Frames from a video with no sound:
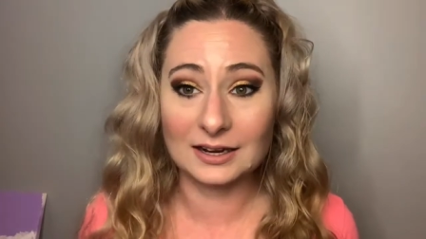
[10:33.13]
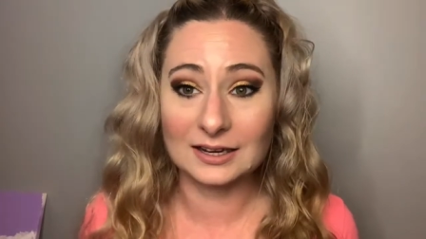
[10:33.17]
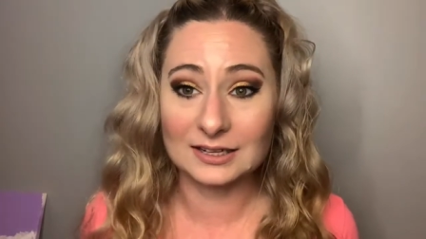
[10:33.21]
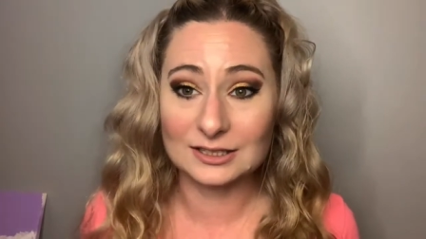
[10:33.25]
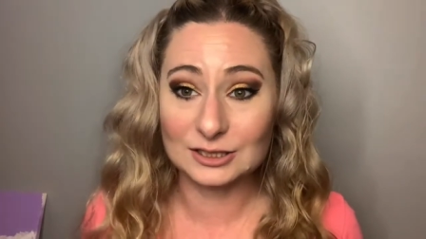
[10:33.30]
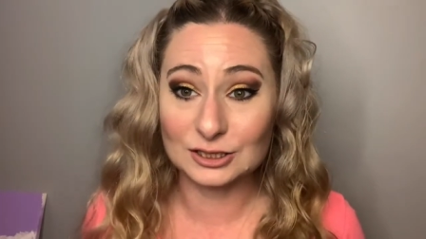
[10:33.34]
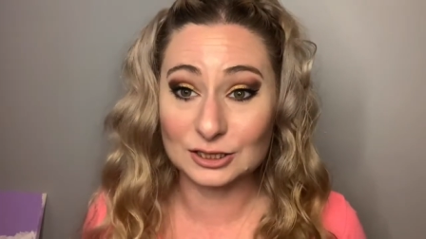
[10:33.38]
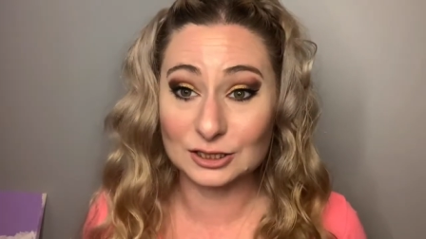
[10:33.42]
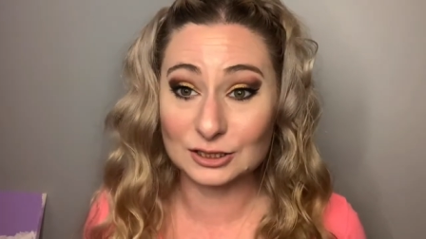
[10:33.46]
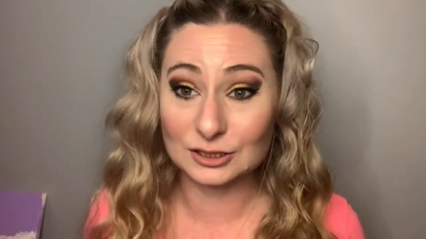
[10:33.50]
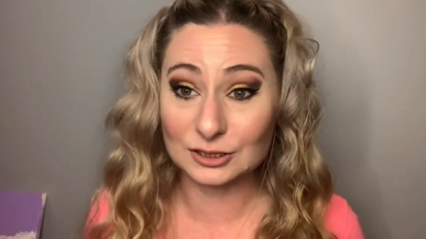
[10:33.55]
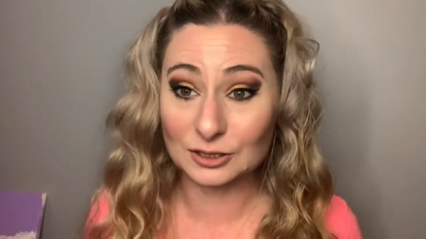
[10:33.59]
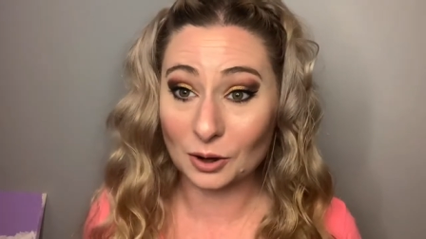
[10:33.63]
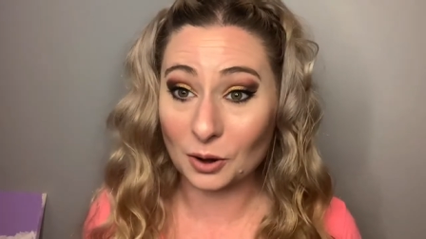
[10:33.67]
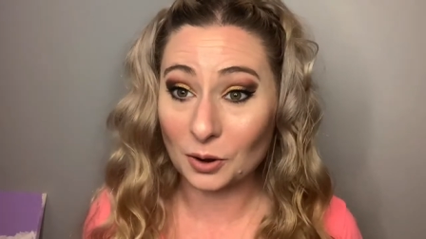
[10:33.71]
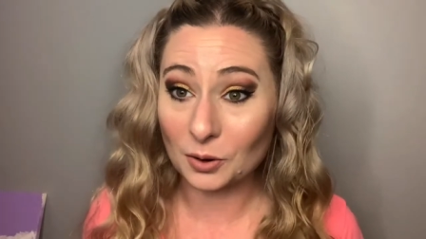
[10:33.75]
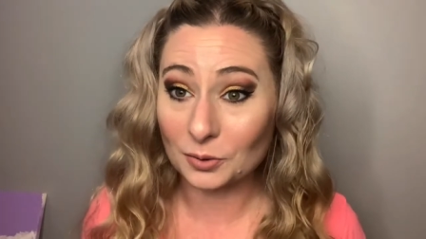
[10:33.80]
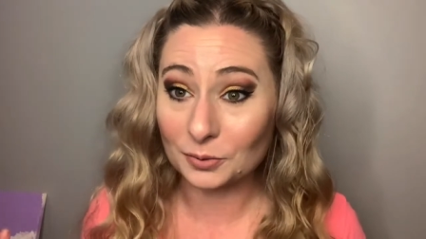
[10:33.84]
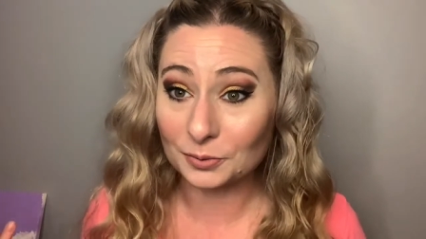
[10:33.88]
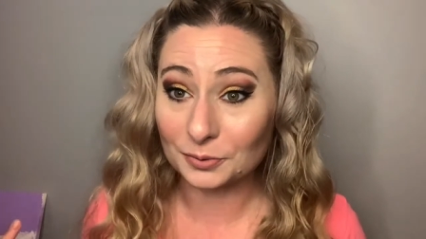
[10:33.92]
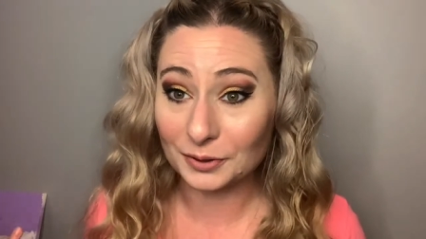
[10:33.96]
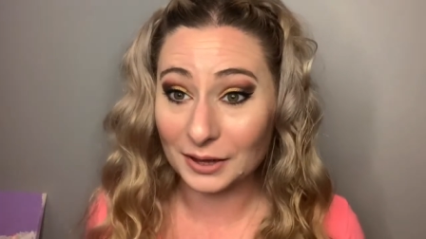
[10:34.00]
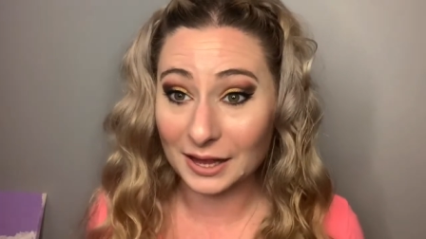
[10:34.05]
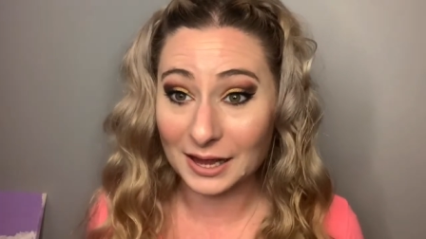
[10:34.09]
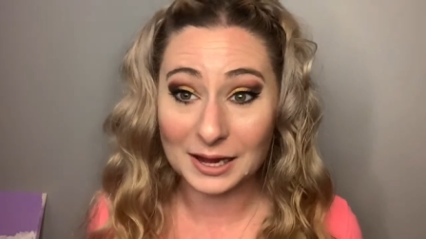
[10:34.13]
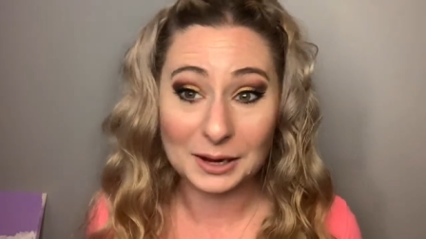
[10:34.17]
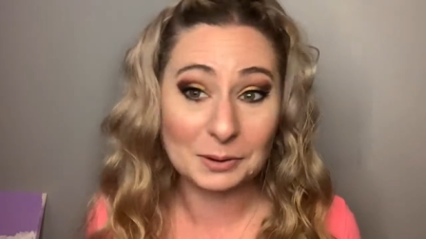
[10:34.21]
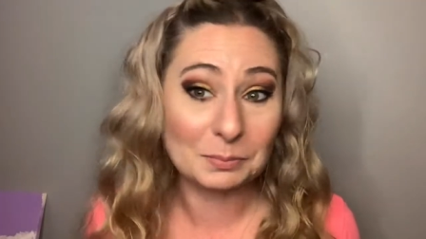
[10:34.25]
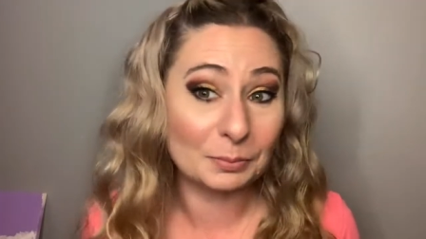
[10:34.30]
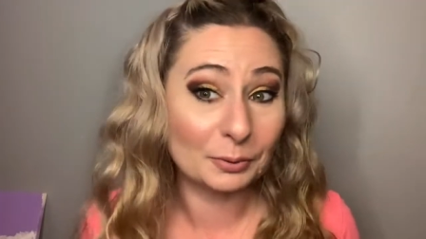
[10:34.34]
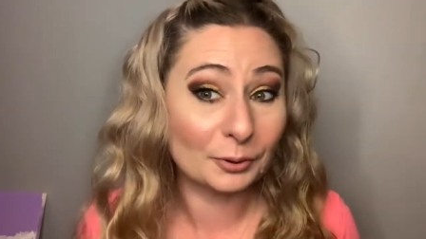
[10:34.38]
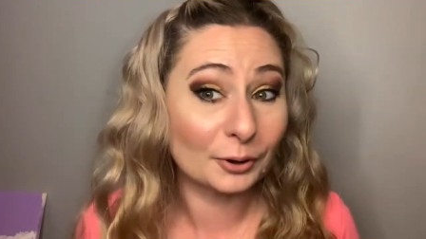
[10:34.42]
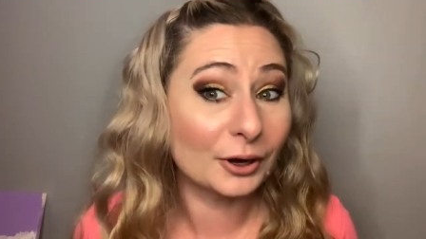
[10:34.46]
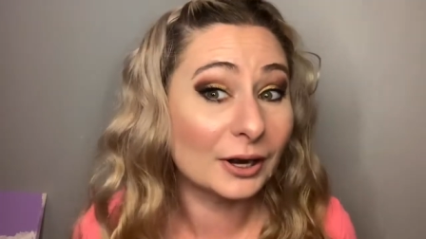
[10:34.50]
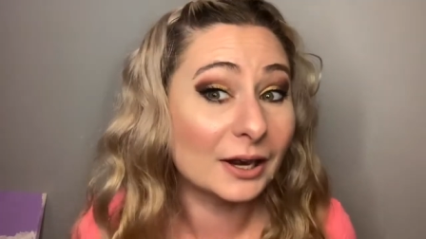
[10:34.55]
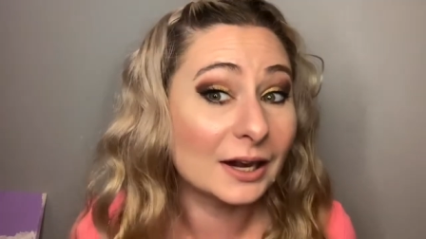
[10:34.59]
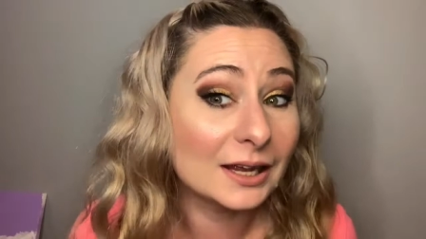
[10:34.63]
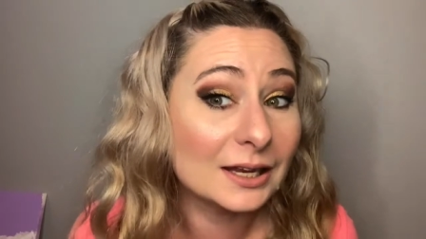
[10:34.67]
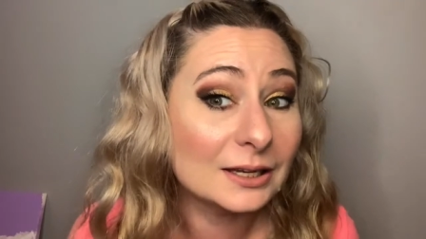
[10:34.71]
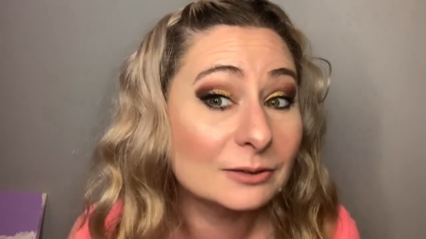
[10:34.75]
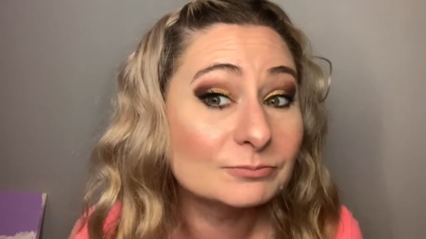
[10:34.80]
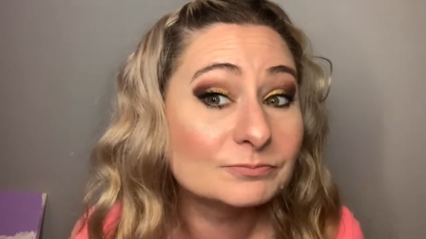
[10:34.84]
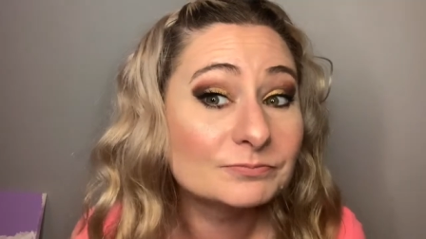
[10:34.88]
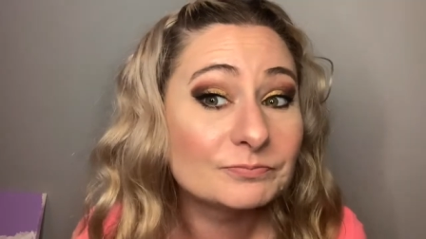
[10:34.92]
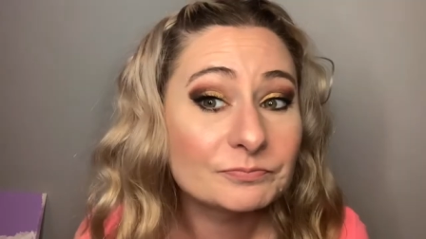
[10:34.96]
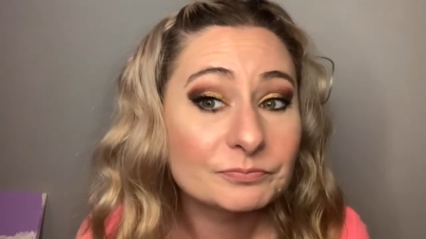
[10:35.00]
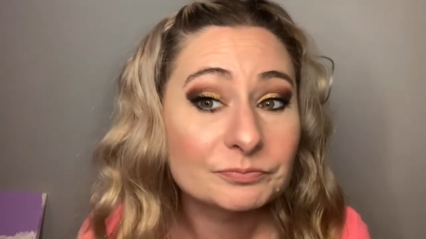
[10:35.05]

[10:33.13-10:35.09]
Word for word: It's so like pretty.